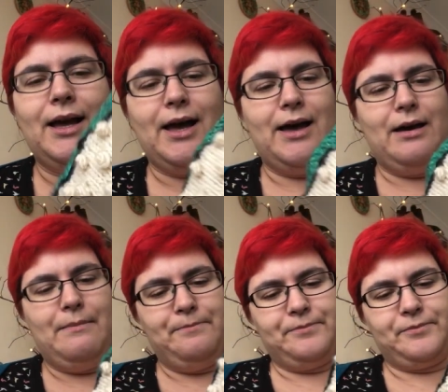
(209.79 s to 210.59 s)

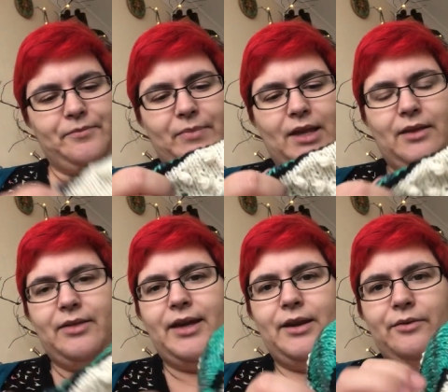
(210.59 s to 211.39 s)
Um,
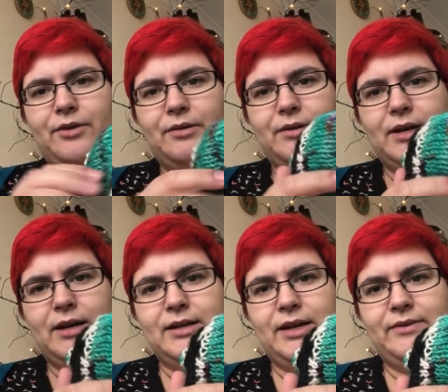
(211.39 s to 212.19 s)
then I've got
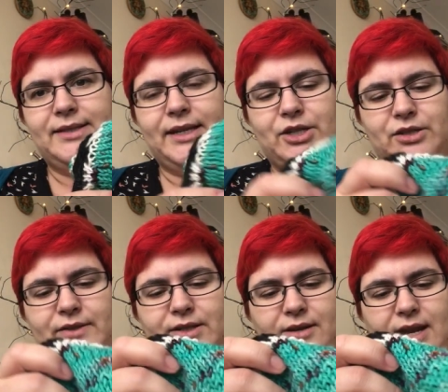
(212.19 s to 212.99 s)
another section of
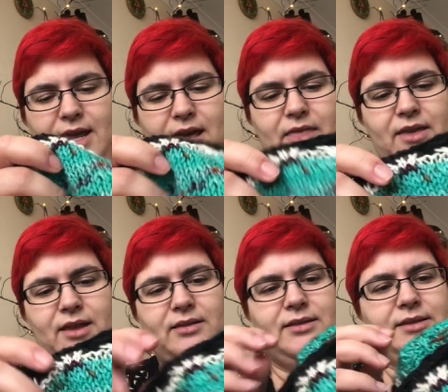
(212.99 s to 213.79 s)
stockinette and
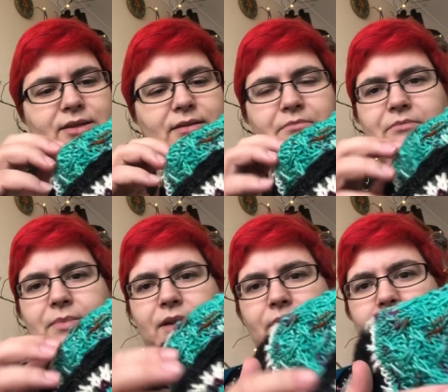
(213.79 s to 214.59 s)
then some